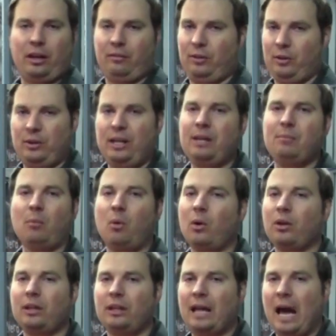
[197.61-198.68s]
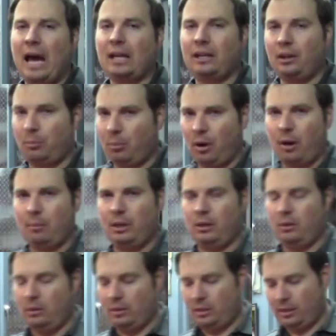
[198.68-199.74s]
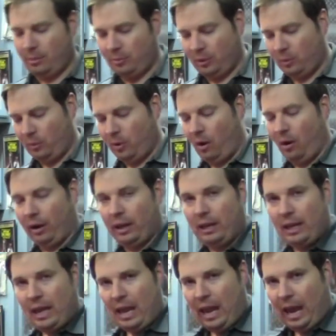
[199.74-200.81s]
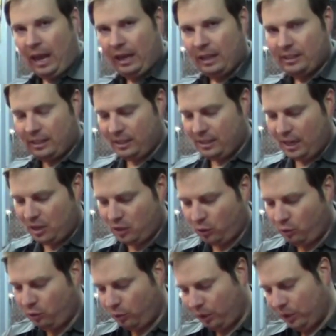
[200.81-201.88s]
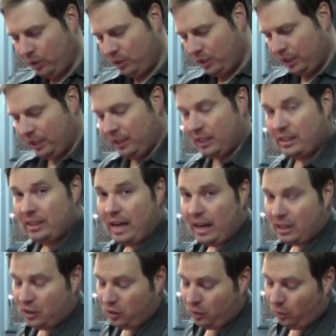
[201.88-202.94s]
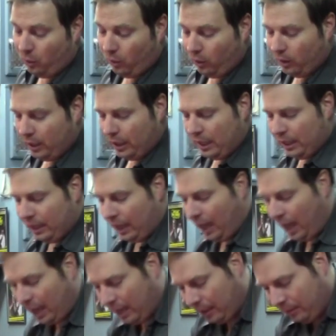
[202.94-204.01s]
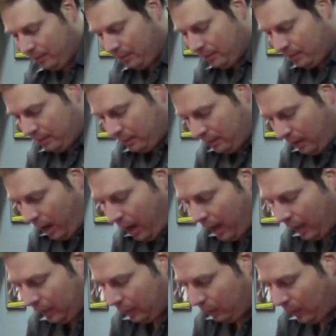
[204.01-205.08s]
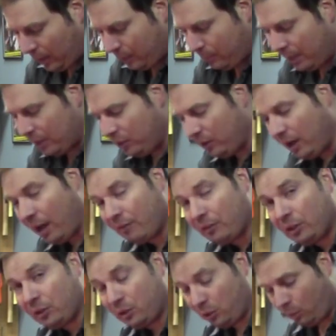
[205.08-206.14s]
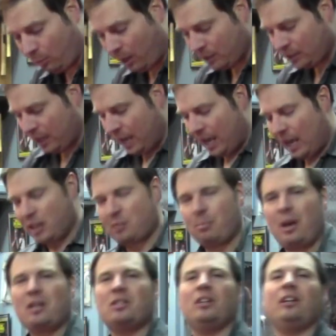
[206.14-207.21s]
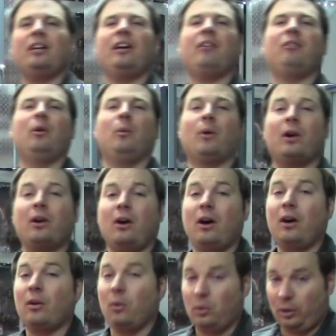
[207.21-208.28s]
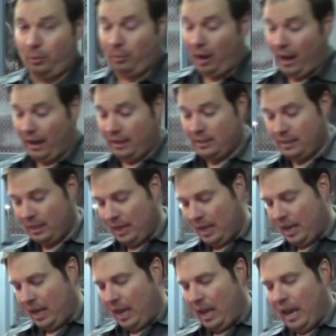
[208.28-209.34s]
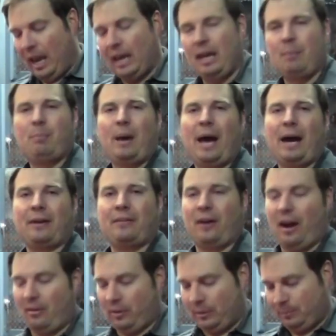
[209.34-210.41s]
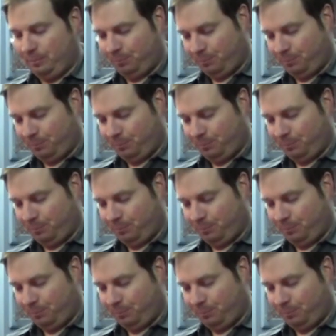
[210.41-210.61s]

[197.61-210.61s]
If you need more than that, you're probably doing something wrong. And it's essential for using this next tool that I highly recommend you have in your toolbox, especially if you work on older bikes, an impact driver.